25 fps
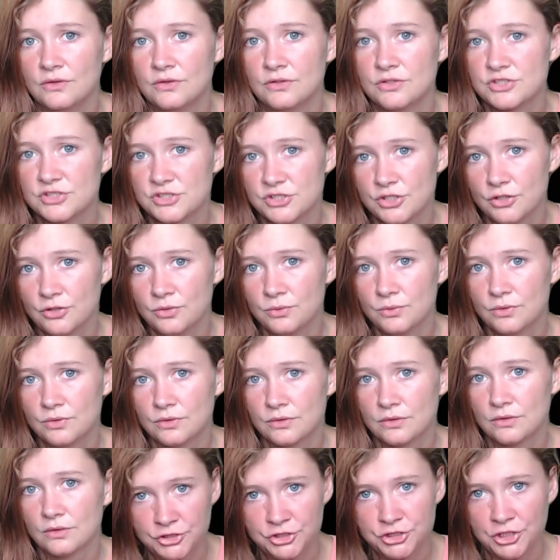Sue,
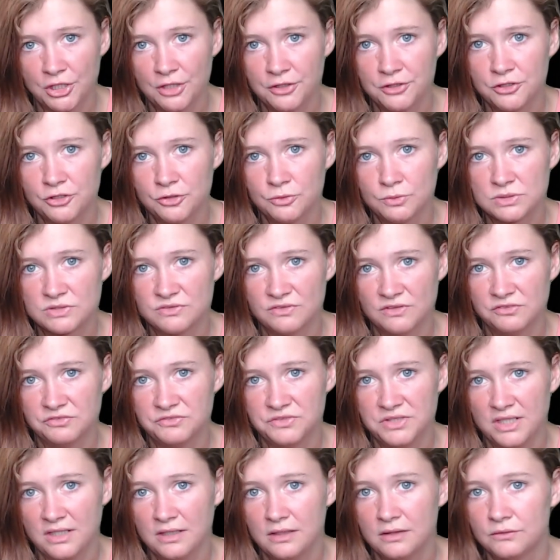John, who was
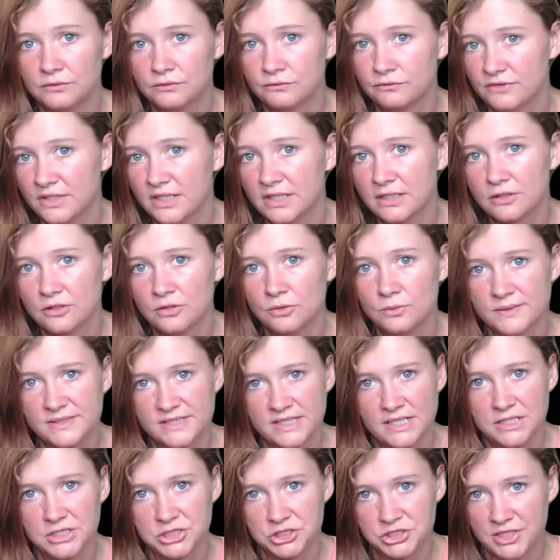15, Rick, who was
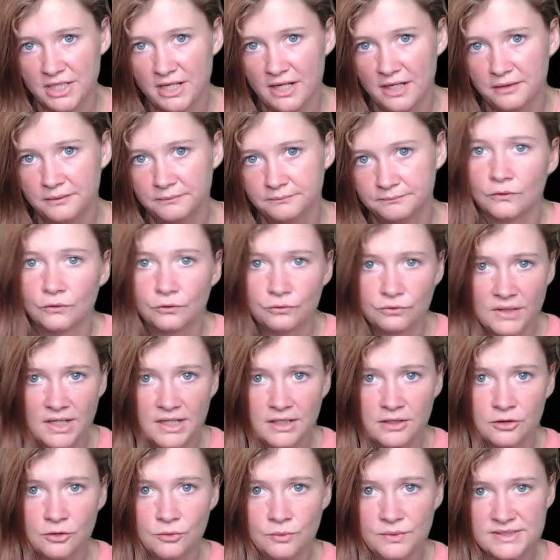age 10,
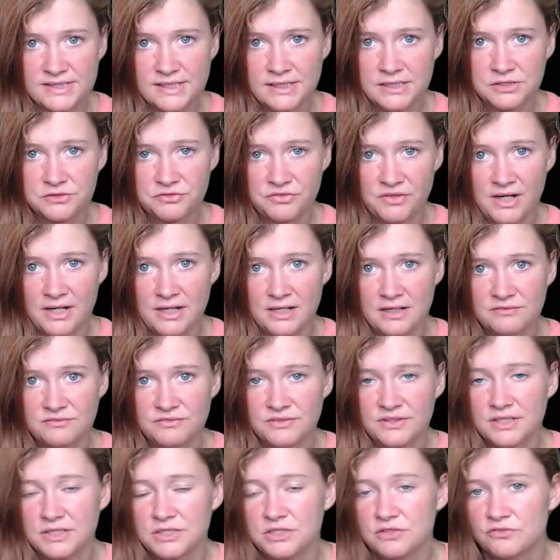Greg, who was age 5.
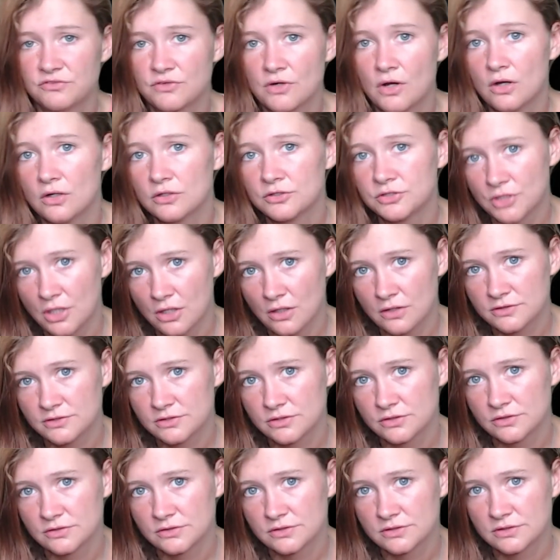Then you've got her
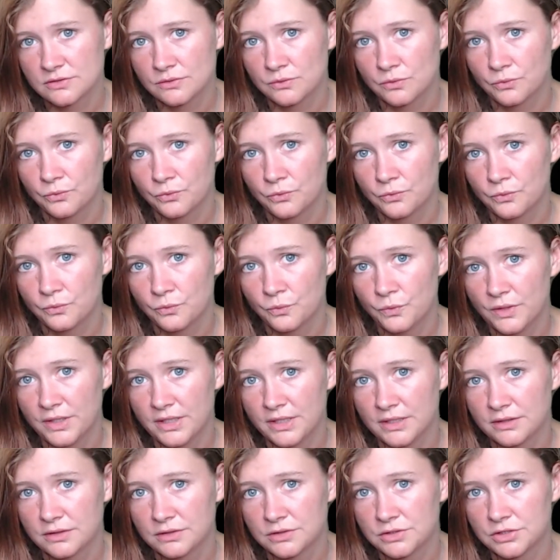daughters,
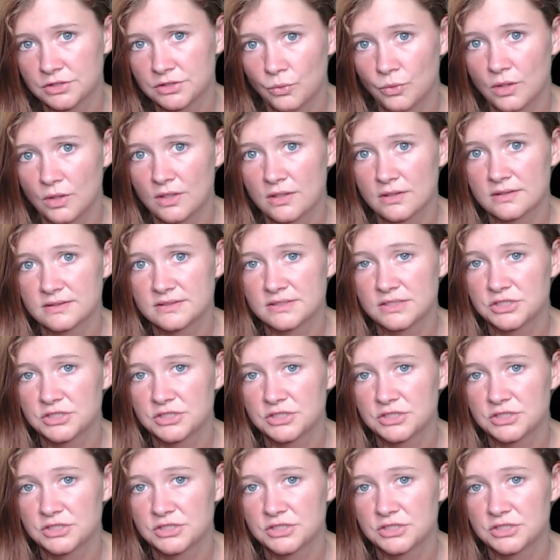which was